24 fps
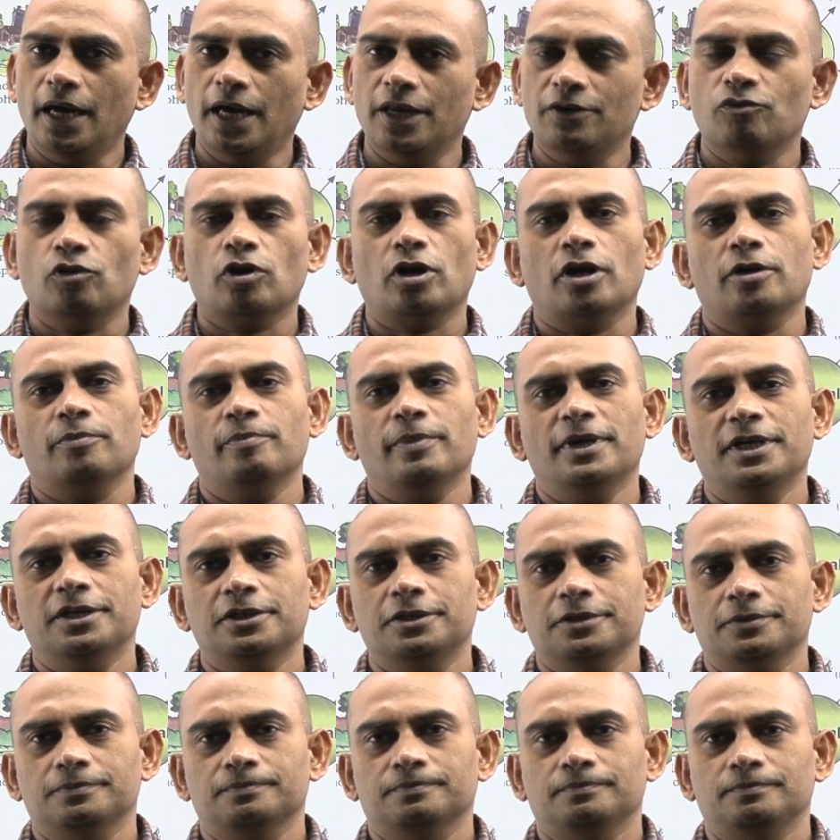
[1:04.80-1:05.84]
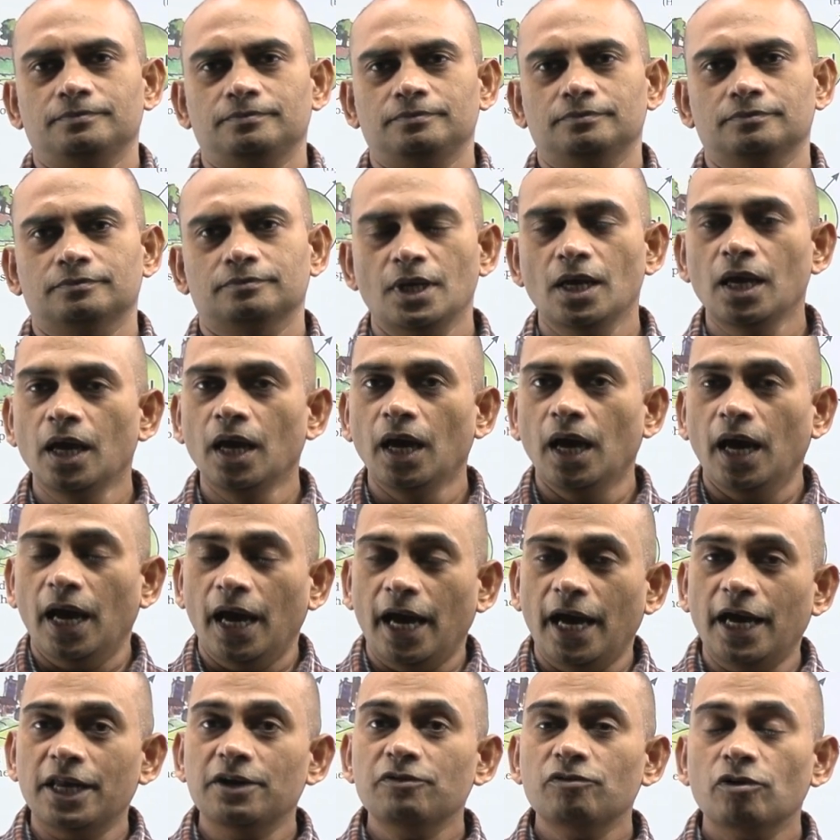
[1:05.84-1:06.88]
environment.
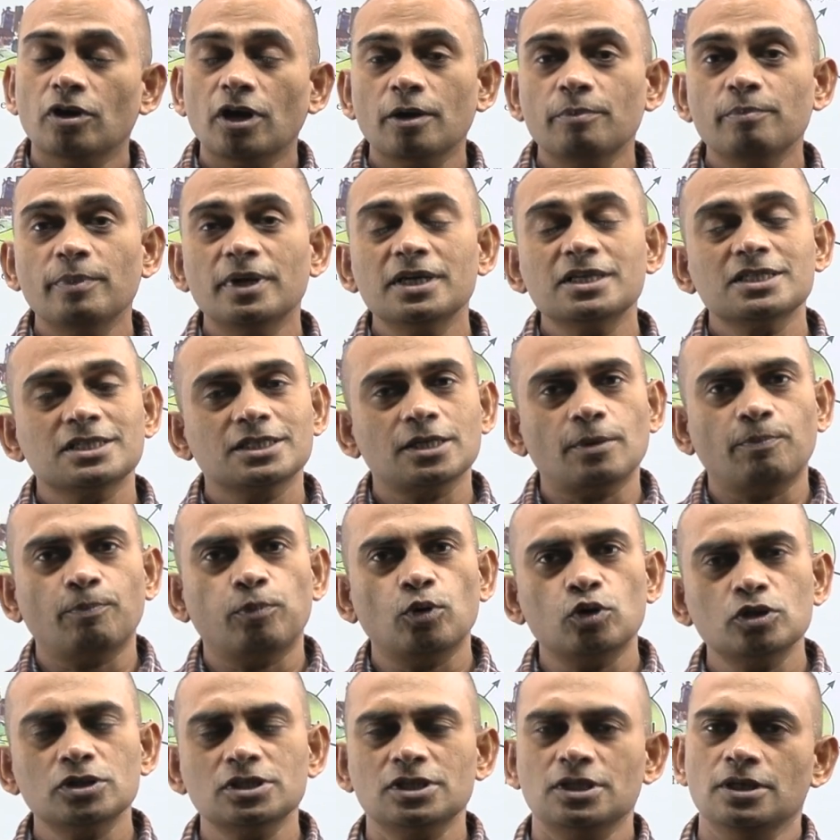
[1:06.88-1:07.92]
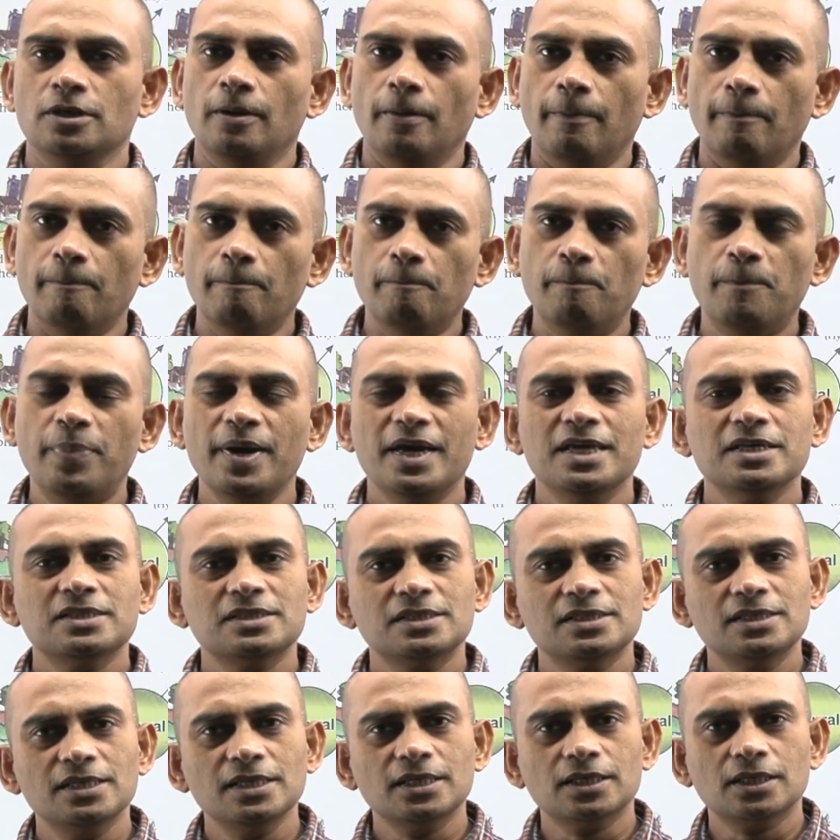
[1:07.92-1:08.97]
Environment supports
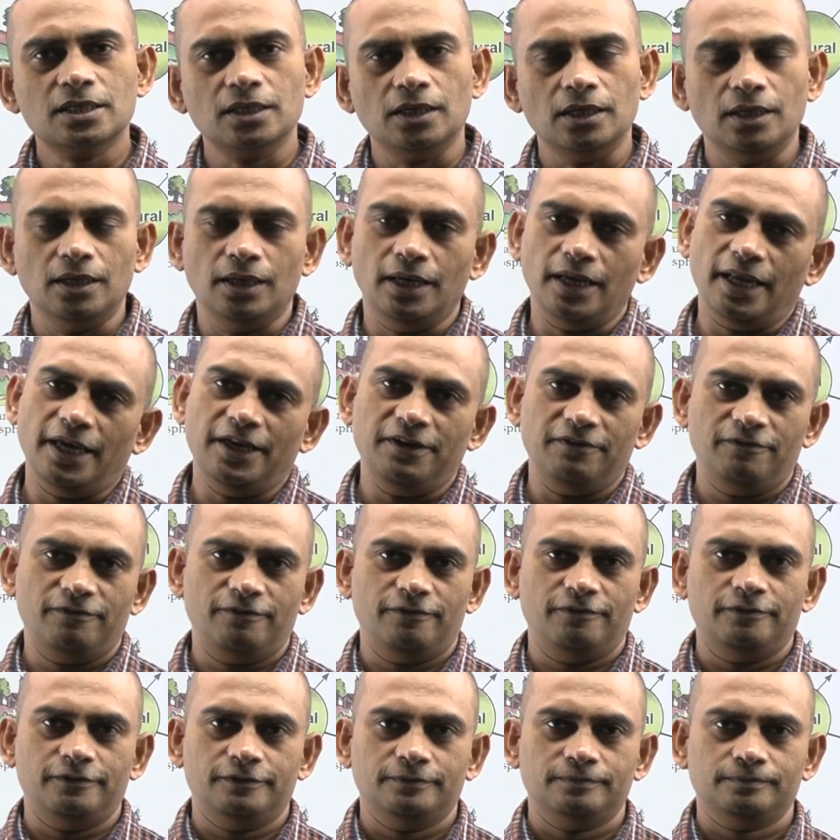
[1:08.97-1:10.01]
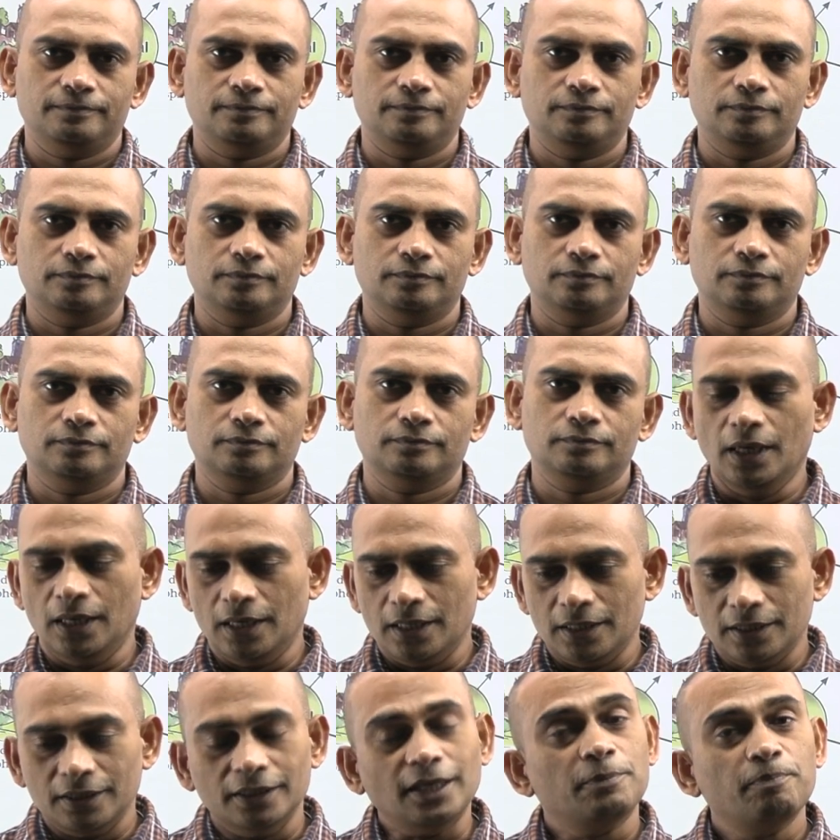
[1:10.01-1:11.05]
basic life.
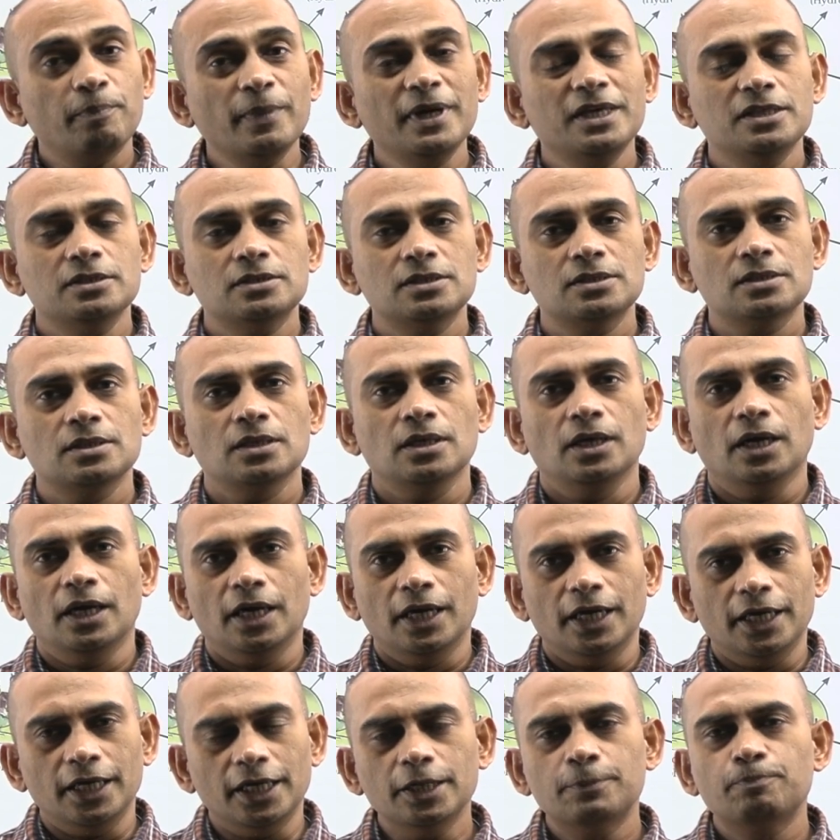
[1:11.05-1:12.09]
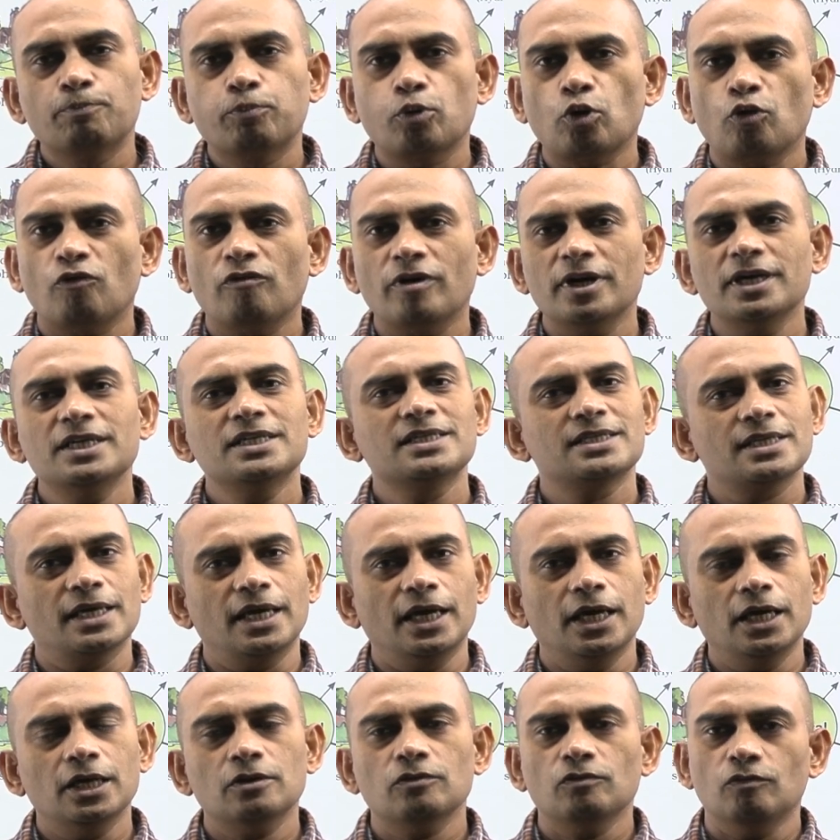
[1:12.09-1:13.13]
That means it provides
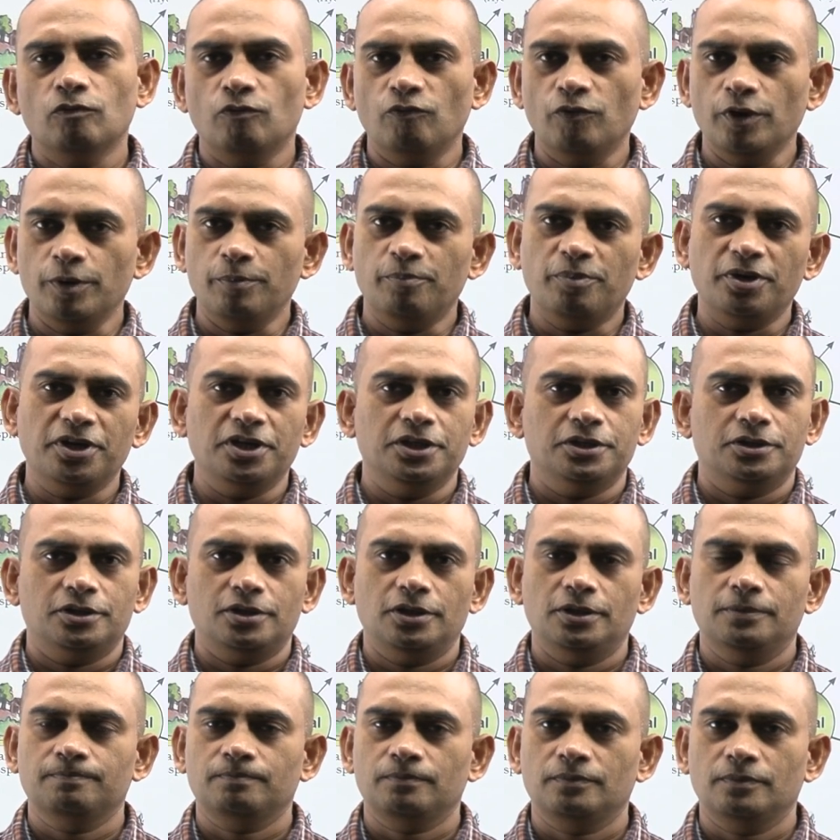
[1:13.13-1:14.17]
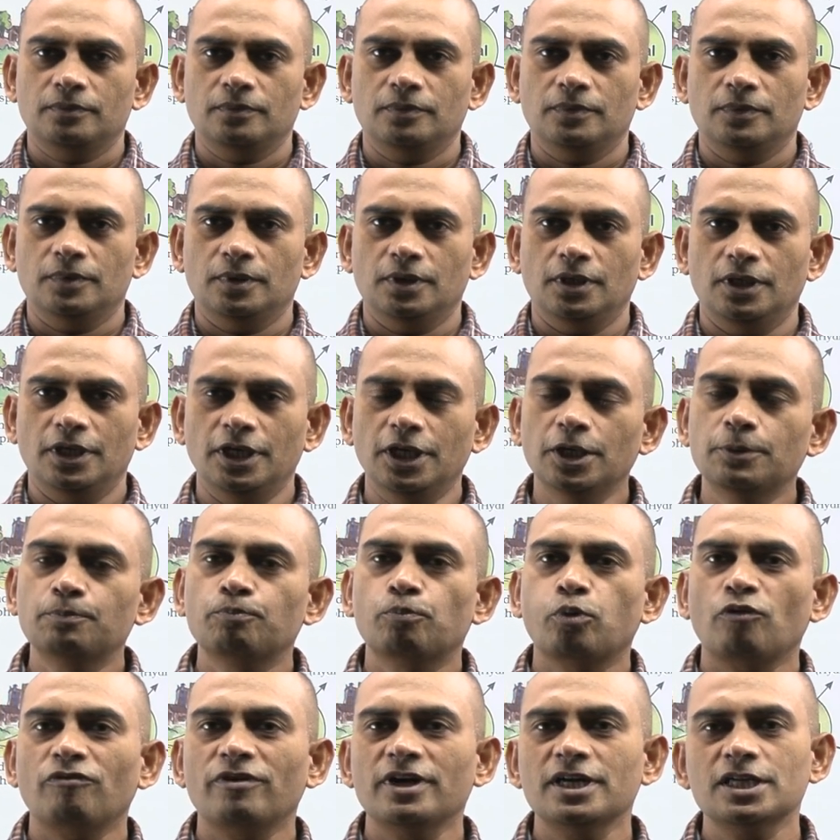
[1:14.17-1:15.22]
air we breathe. It
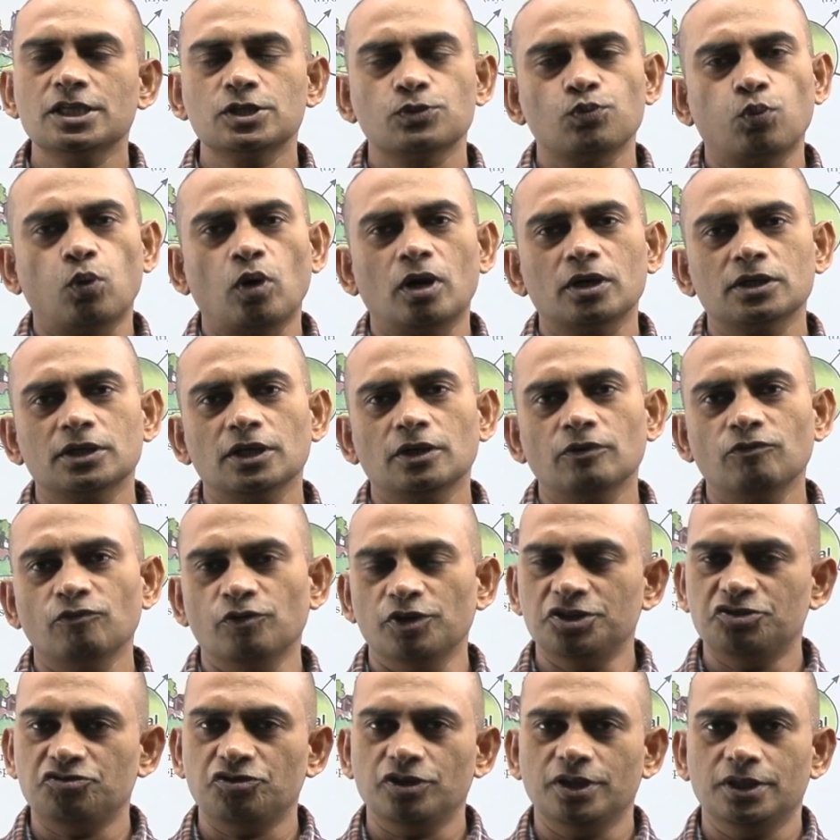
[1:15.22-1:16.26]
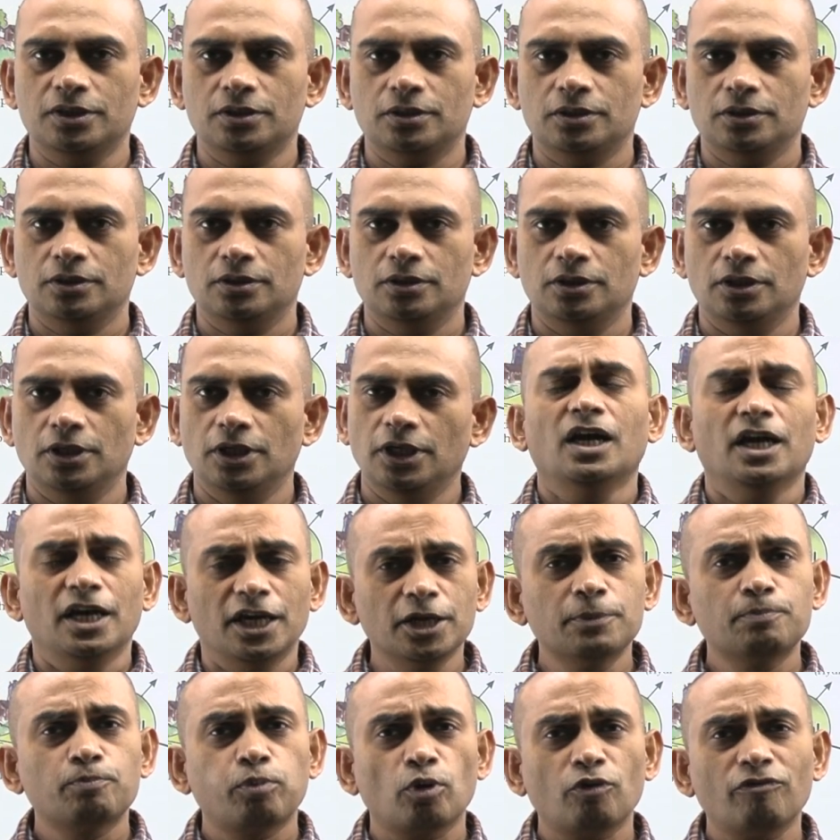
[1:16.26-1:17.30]
provides water we drink.
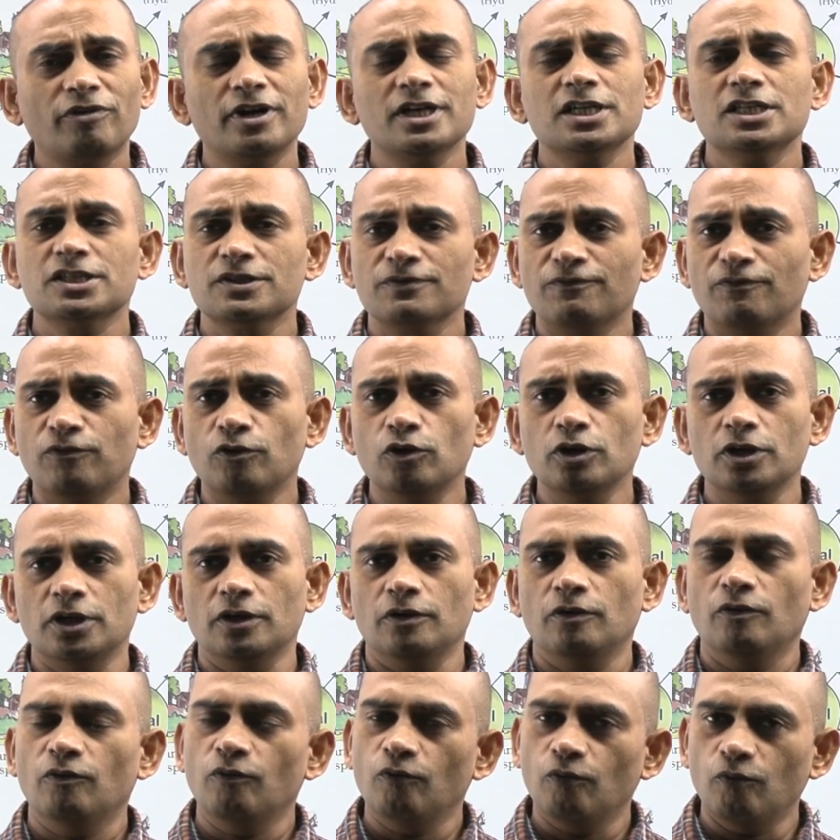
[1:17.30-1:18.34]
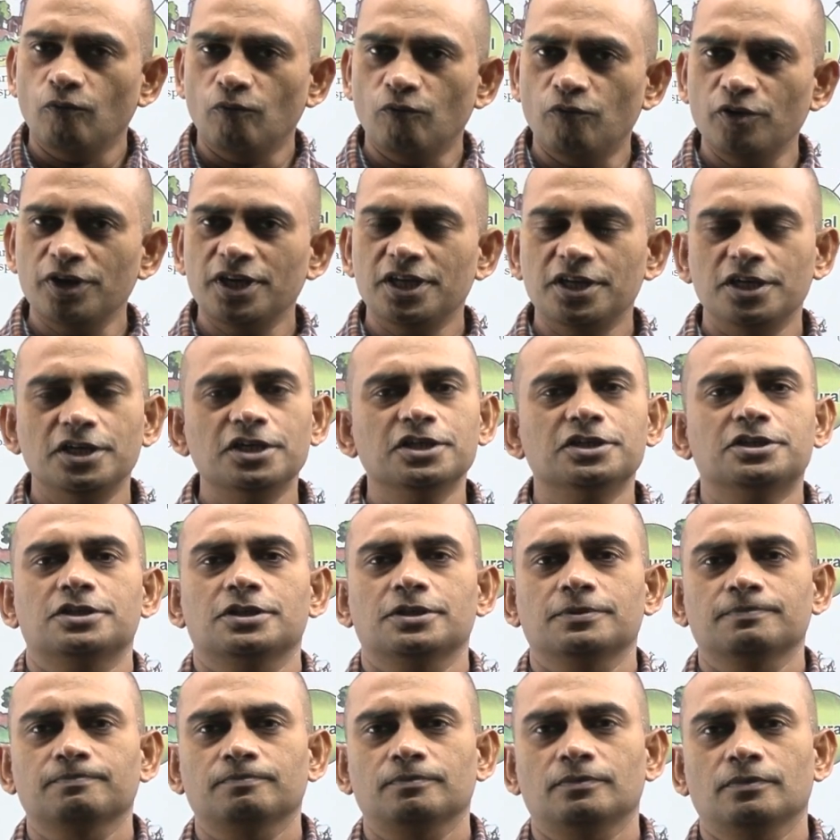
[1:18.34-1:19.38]
It provides food we eat.